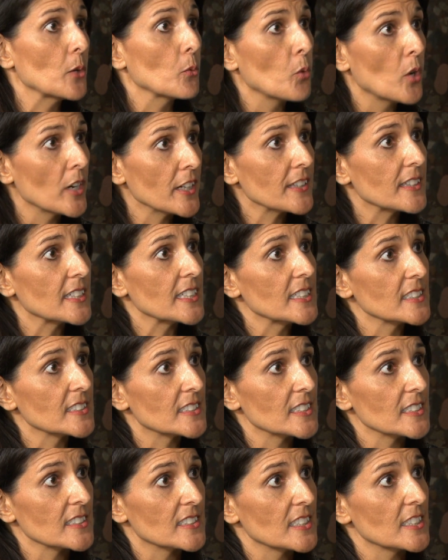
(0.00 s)
One of the
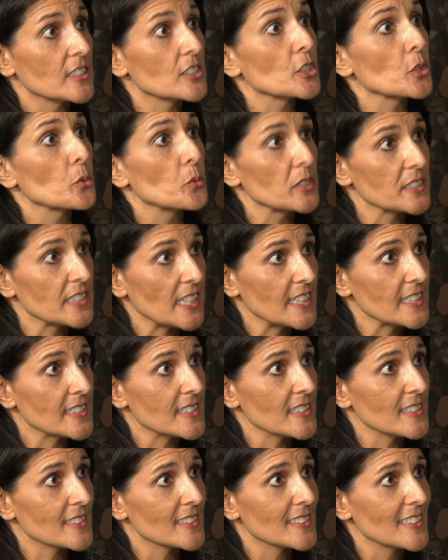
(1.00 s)
instances was
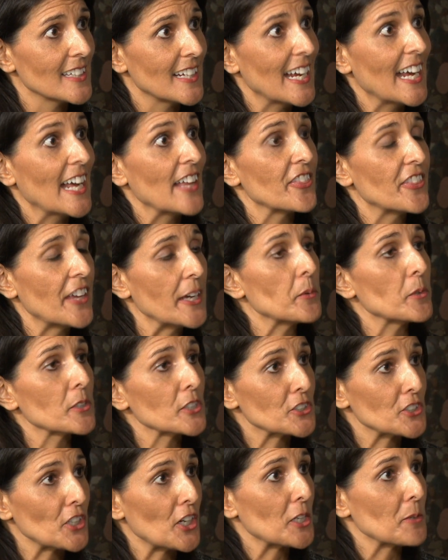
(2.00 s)
ISIS. They
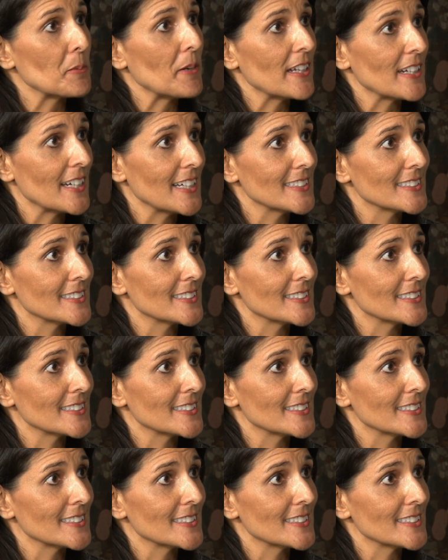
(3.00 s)
want to talk about